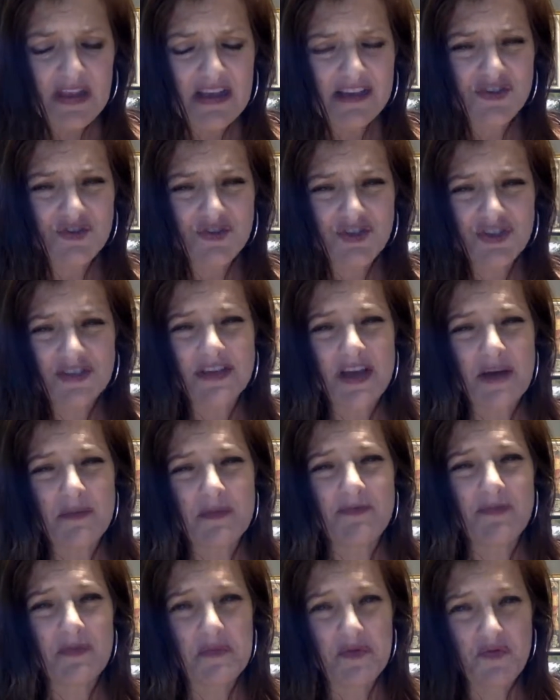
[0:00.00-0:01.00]
So she's
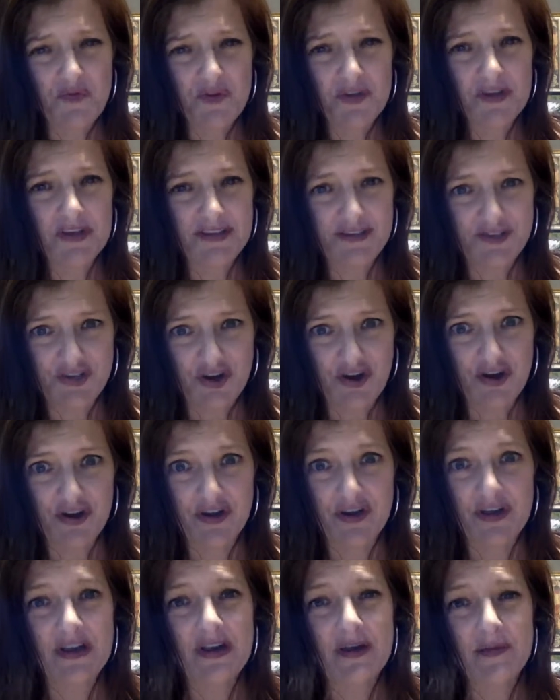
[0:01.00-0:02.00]
coming from a really
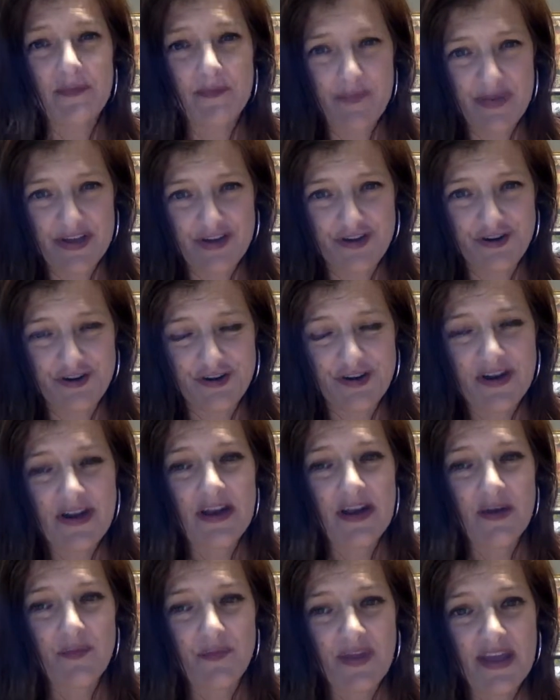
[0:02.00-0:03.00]
dark, bitter
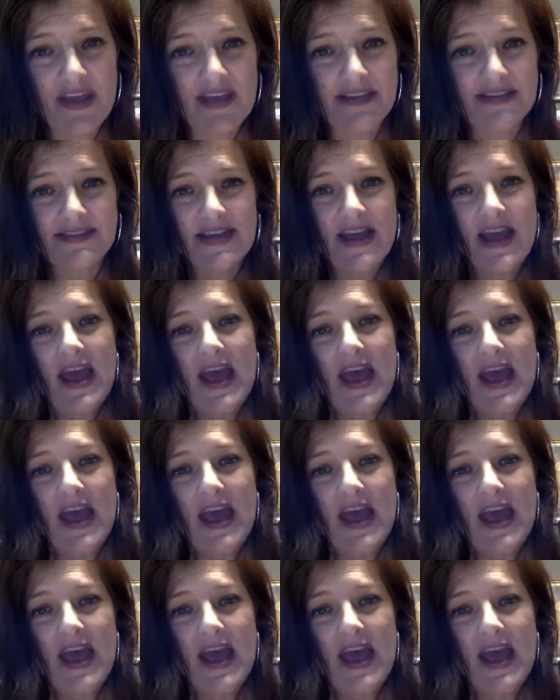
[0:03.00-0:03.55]
place.